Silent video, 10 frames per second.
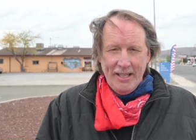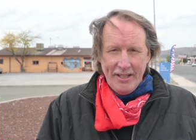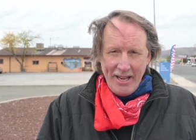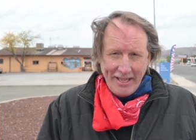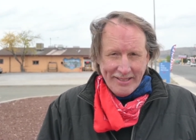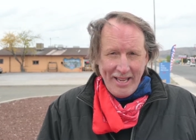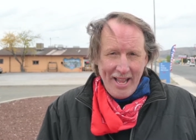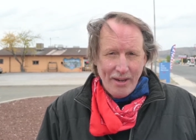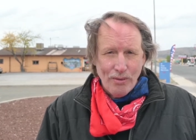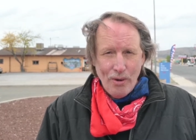The next
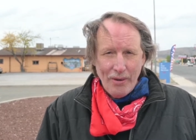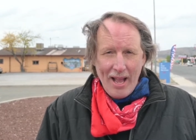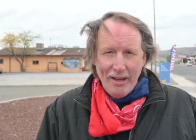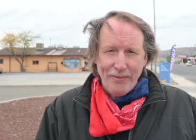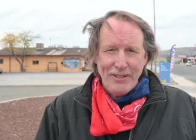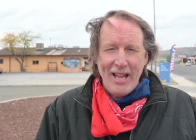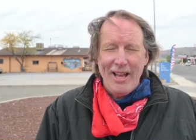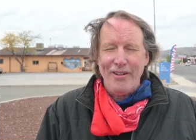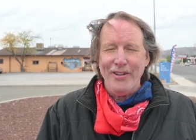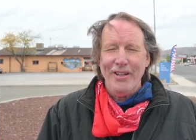day I rode out of
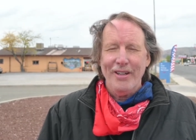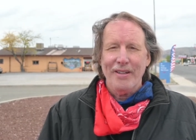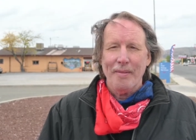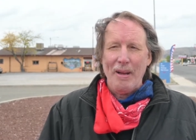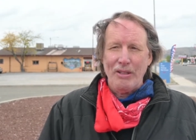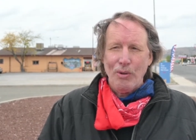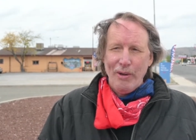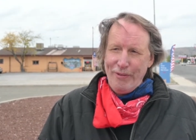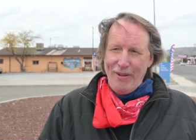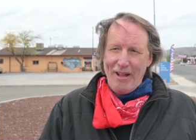town about
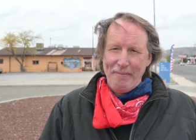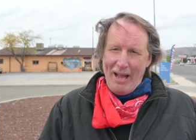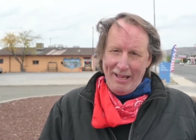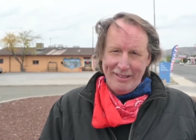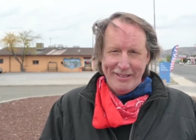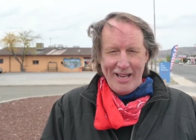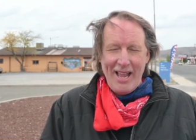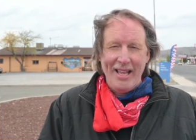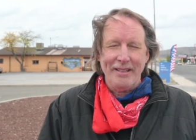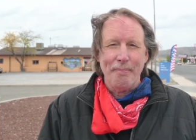25 miles
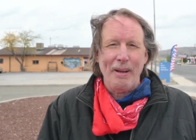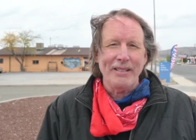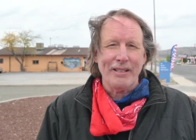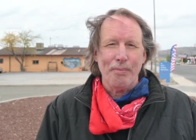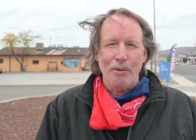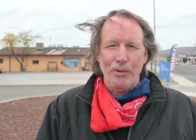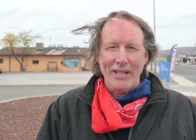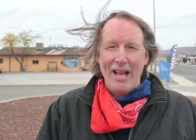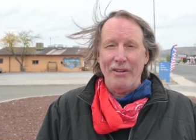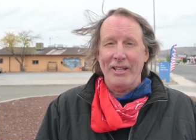and the bicycle broke
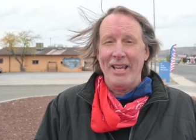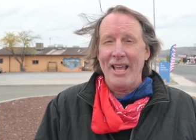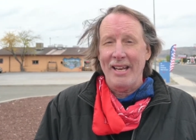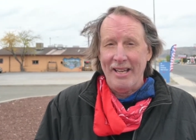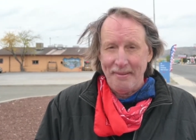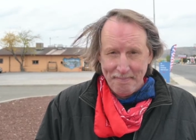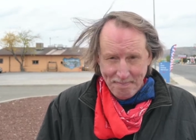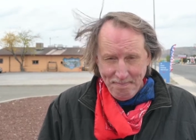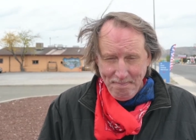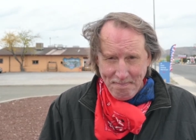down again.
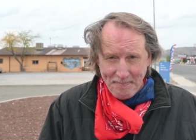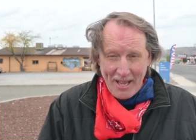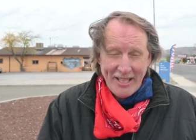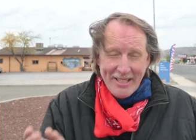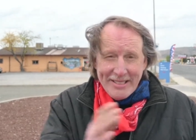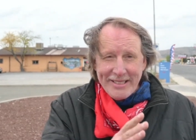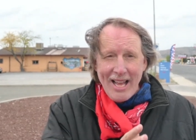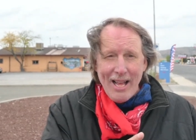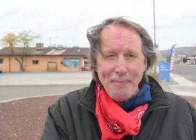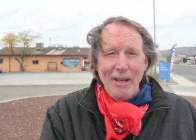And this
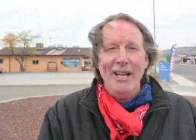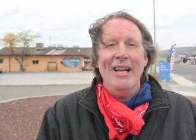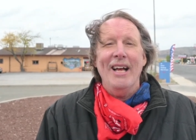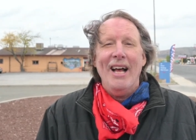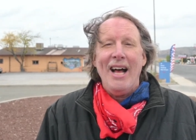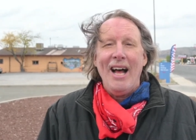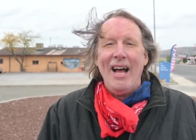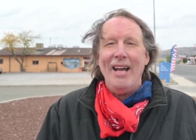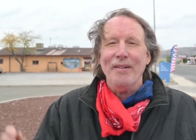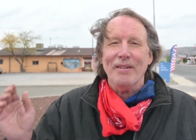time
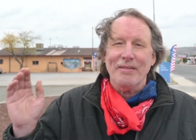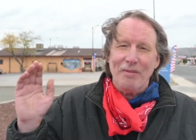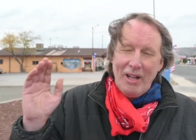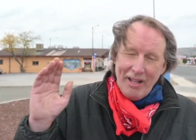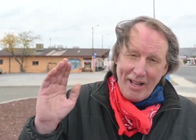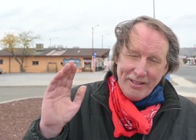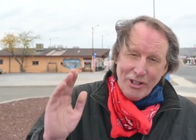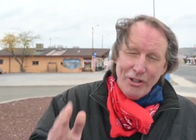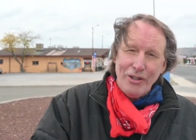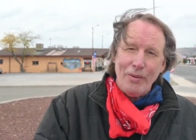I, well, I
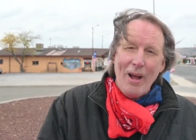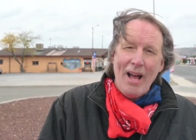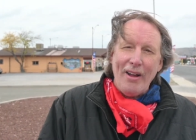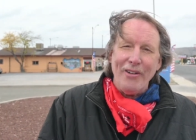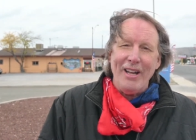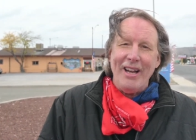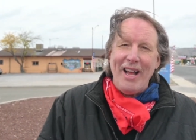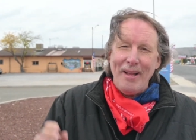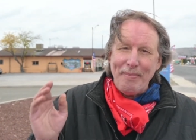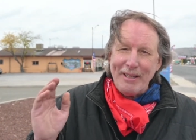turned around and
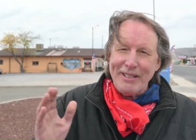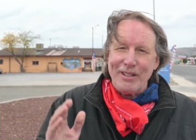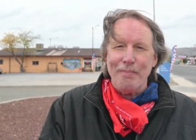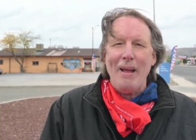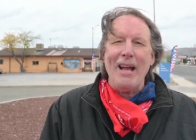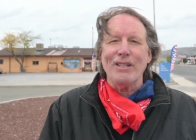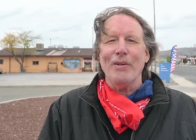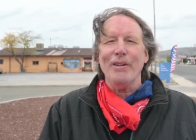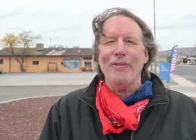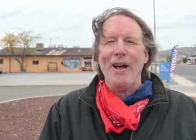I bicycled back
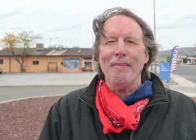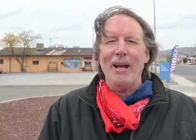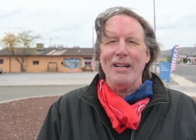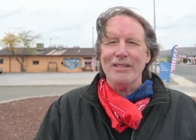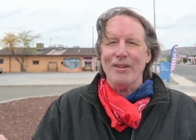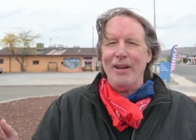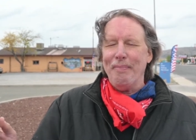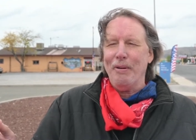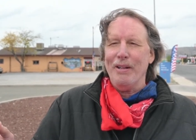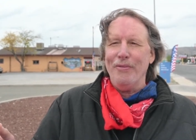25 miles, so I
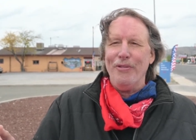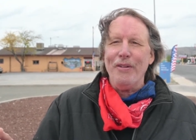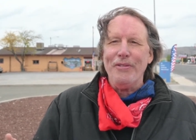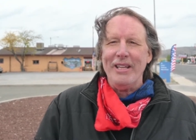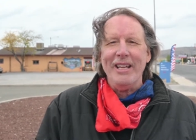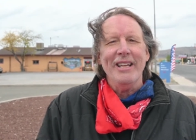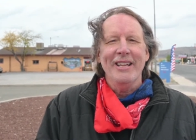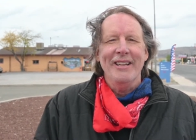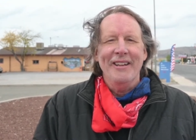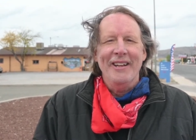put in 50.
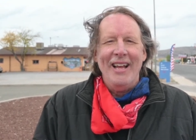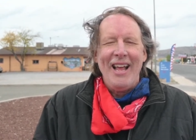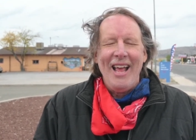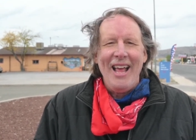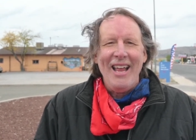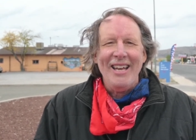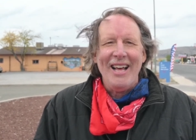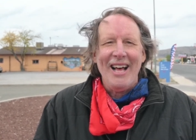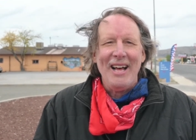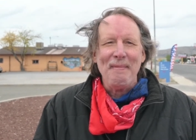And
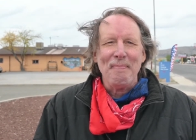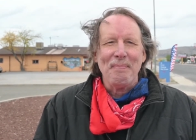uh,